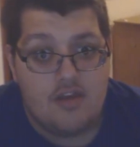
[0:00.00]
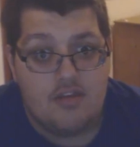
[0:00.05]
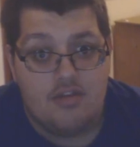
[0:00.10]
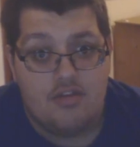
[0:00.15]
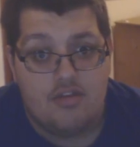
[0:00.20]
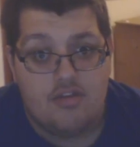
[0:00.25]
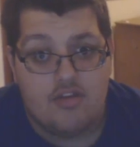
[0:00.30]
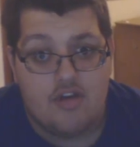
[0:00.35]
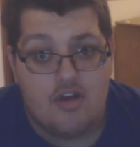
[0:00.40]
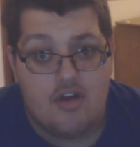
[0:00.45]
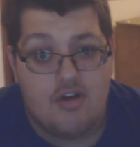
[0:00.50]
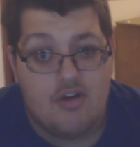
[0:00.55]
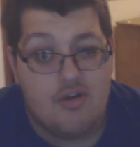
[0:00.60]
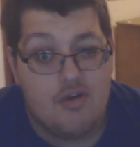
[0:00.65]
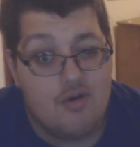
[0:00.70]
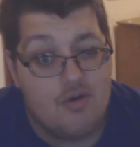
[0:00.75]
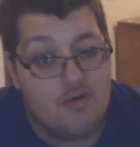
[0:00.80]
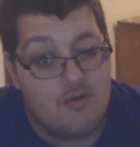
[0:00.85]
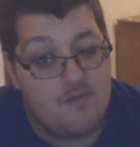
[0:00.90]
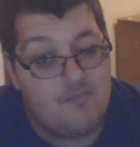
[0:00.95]

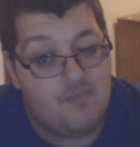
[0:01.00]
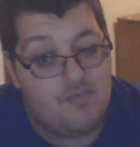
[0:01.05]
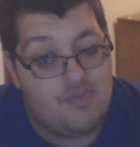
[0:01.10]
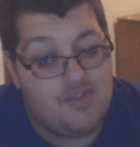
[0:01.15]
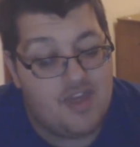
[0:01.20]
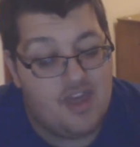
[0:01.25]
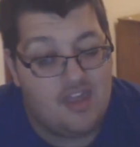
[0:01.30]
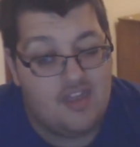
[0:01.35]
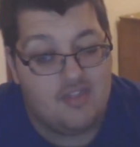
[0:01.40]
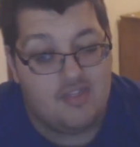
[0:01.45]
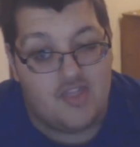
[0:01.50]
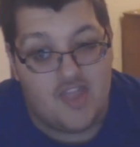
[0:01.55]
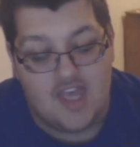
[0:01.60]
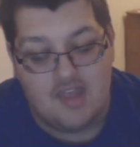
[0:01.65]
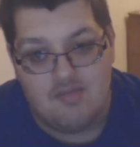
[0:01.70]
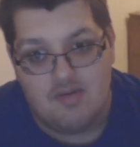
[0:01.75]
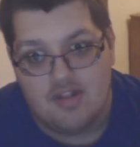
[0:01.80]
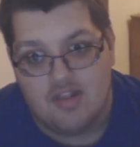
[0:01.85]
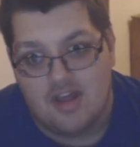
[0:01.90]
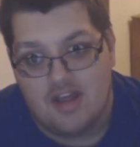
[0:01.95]
So that
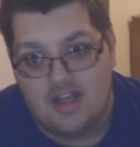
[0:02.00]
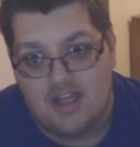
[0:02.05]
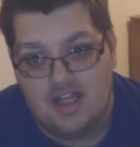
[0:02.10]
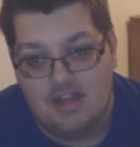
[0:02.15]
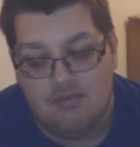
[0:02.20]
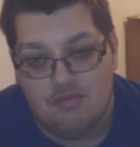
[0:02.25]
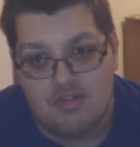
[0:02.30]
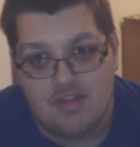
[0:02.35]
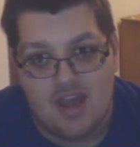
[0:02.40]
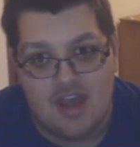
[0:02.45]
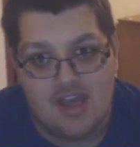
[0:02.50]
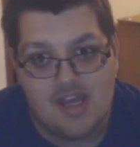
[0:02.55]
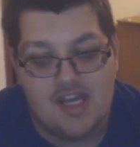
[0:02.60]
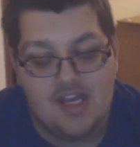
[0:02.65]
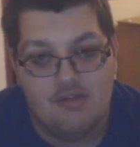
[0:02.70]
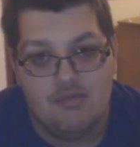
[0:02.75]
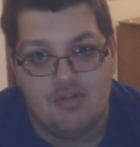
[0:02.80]
maybe, like, he was